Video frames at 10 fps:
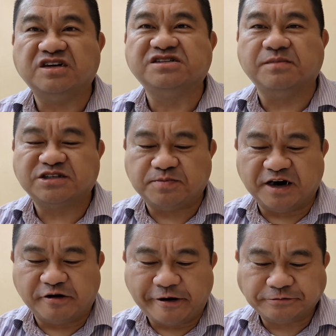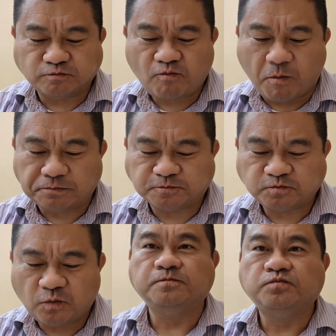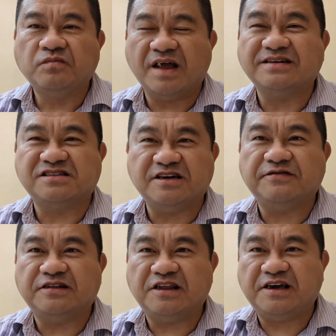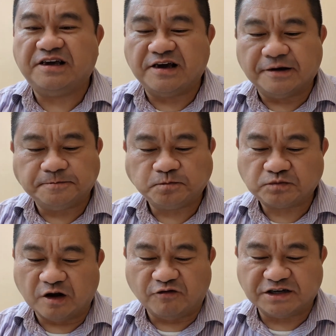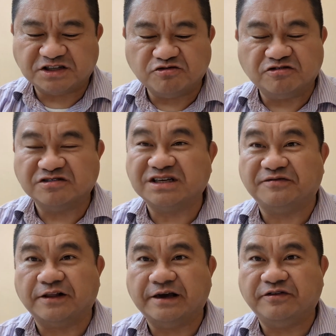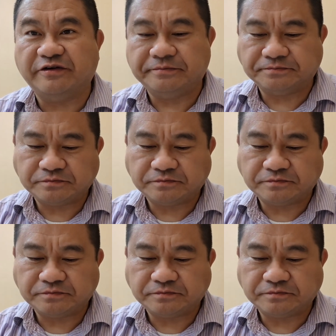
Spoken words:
Does much better. Has given the rice noodles a flavor.